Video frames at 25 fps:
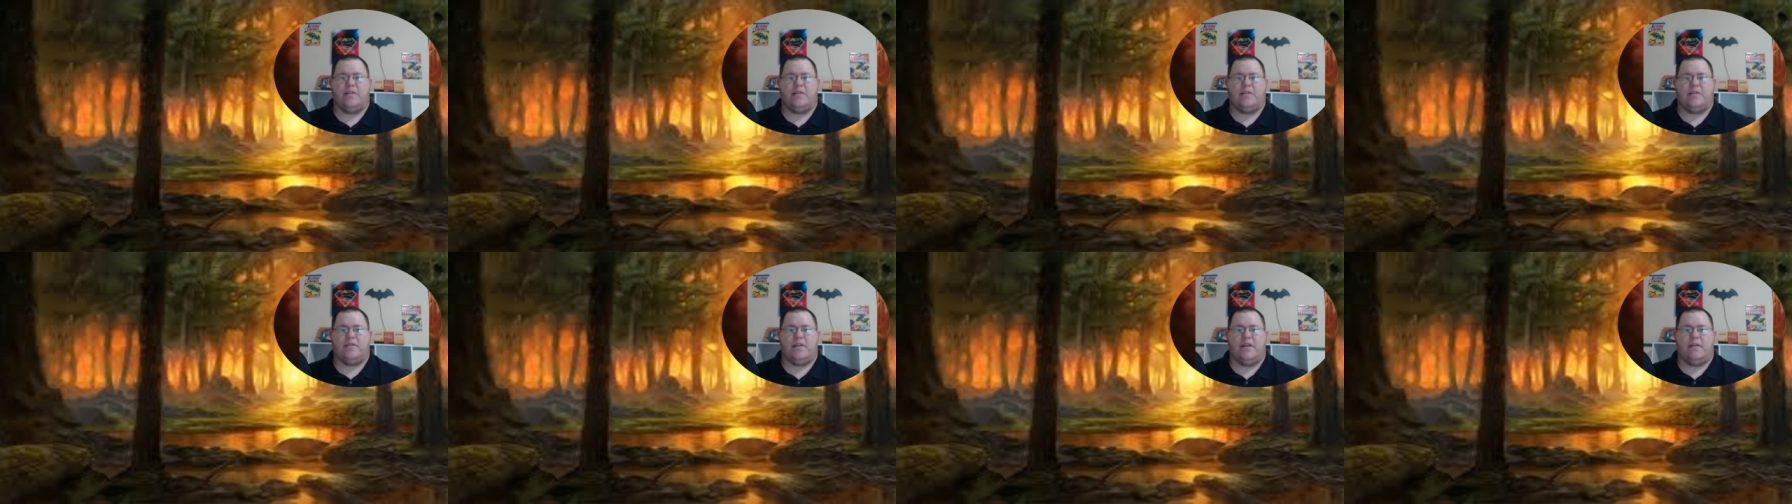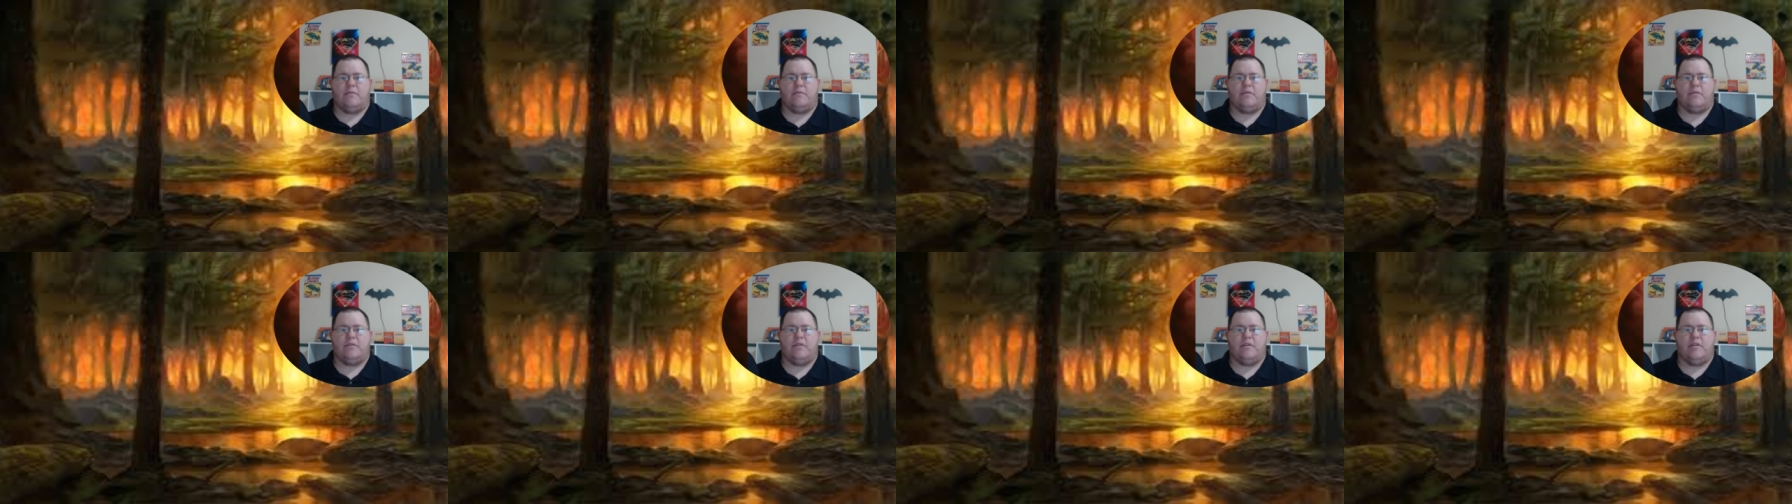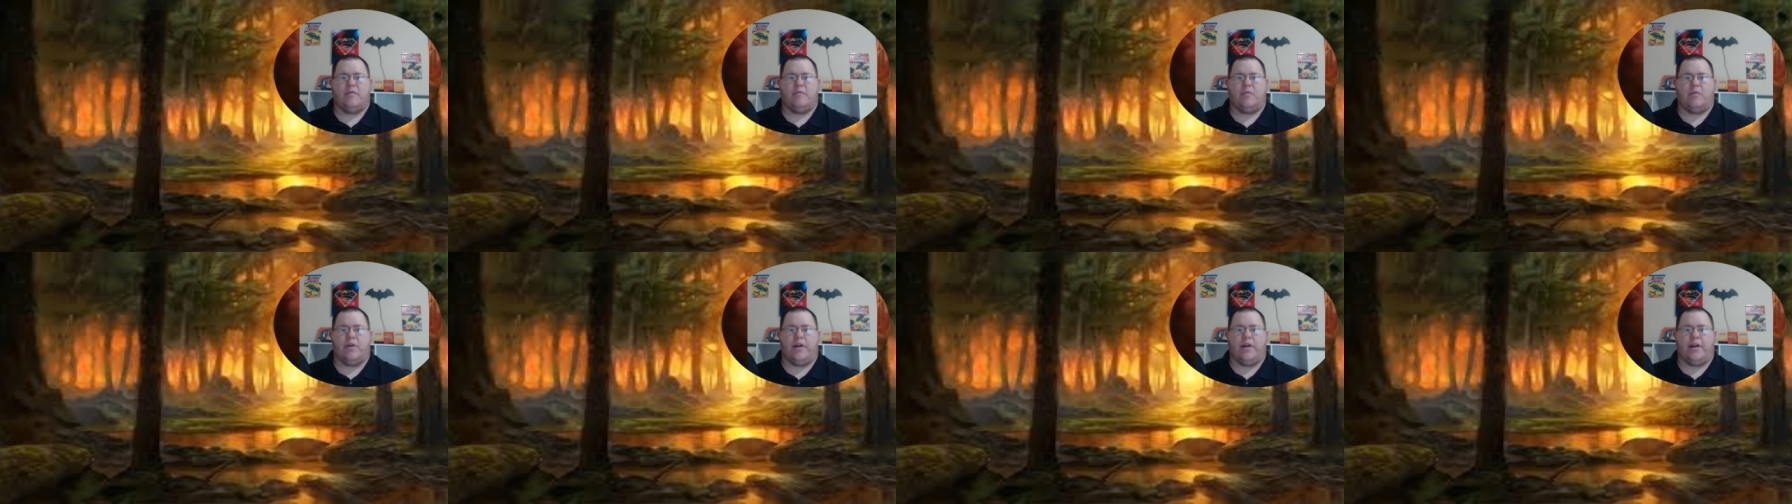set was going to
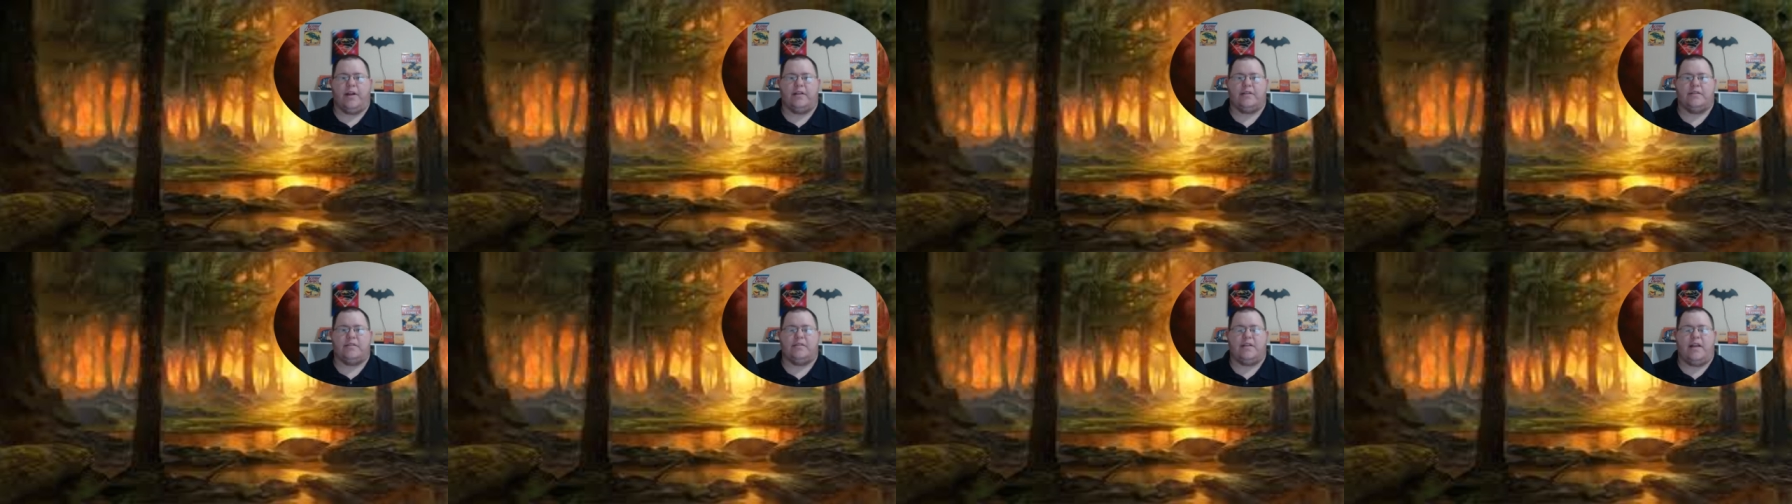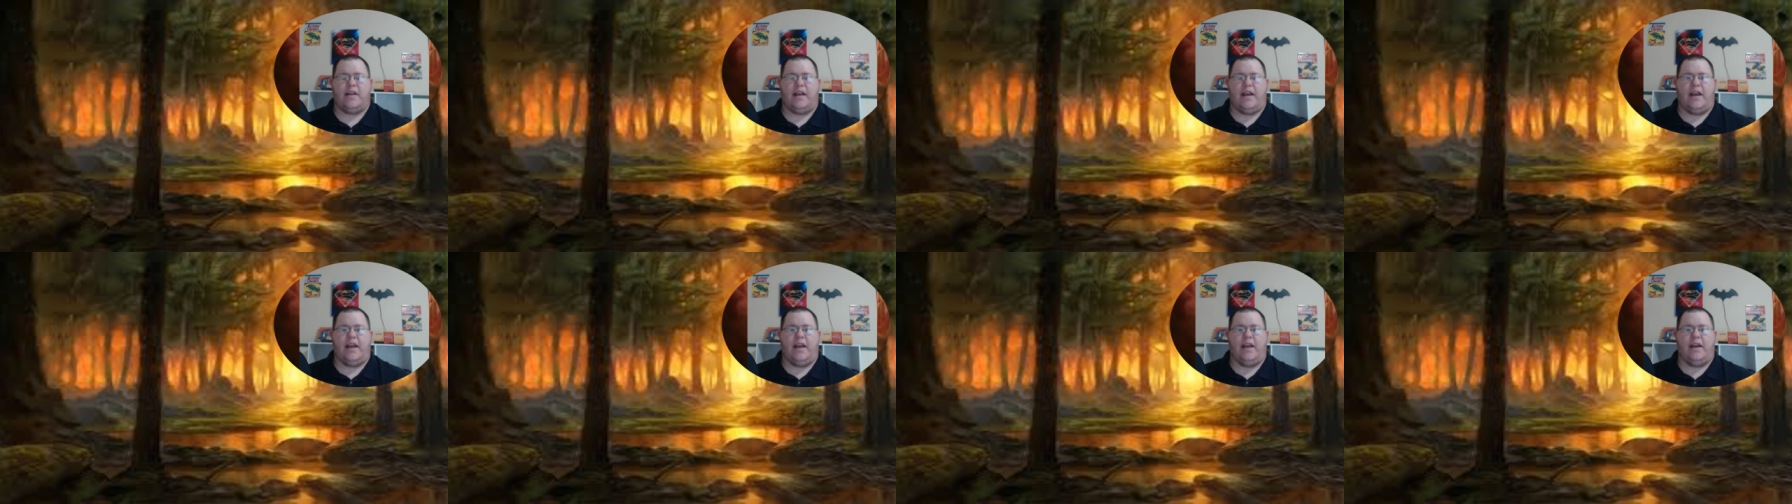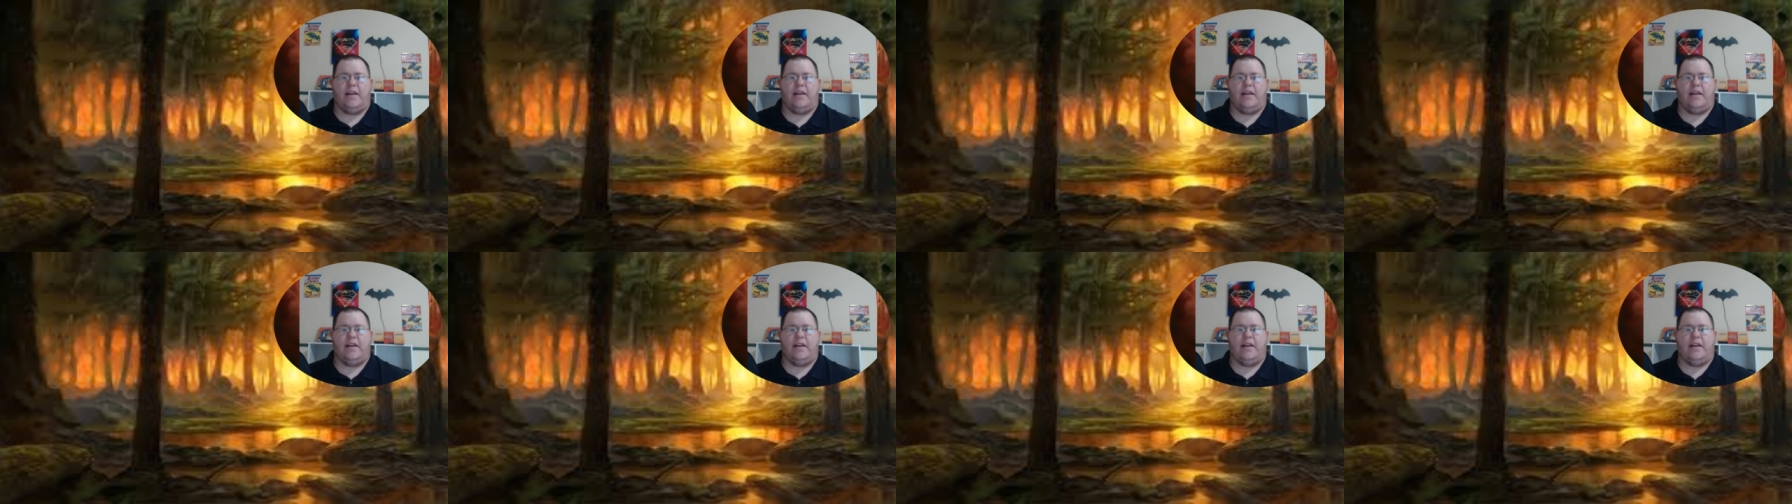bring us,
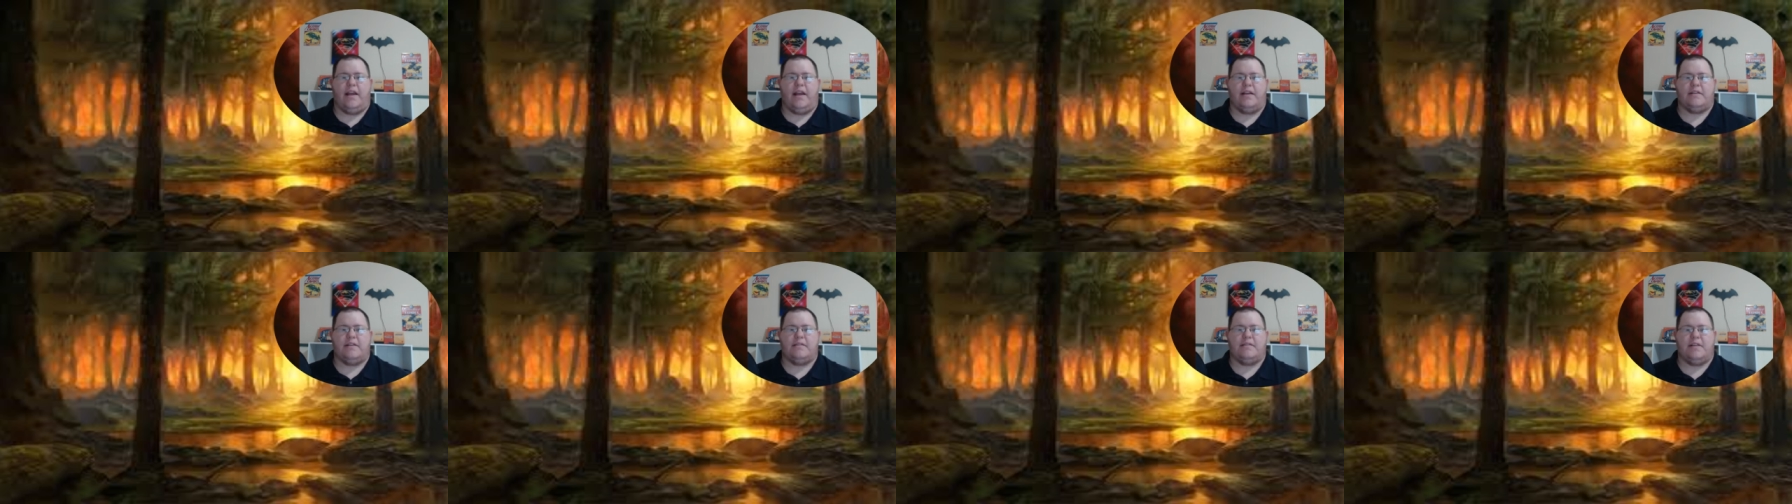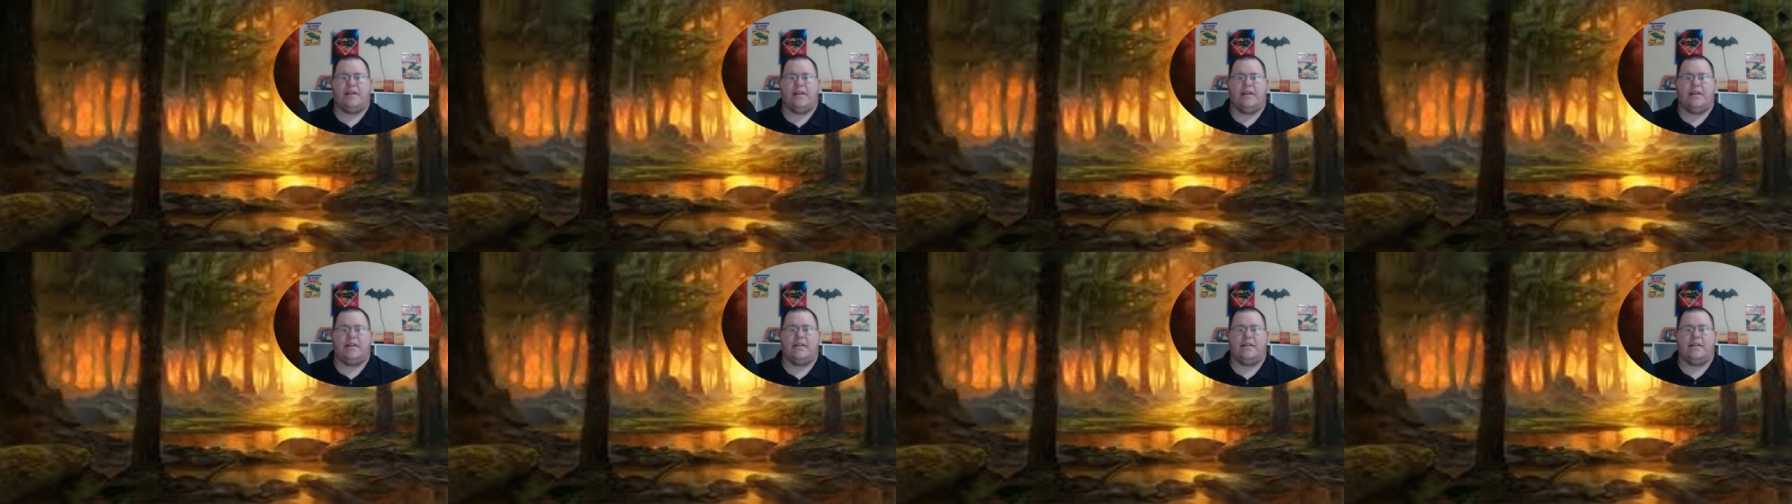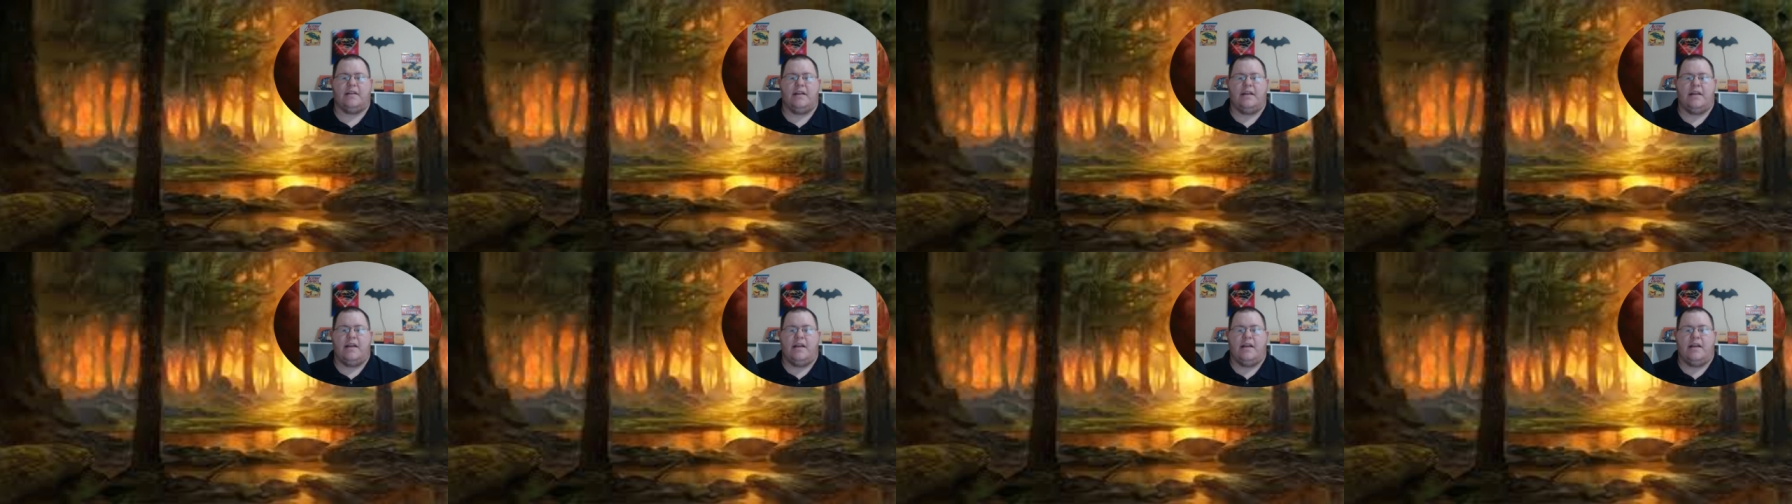and it has hit,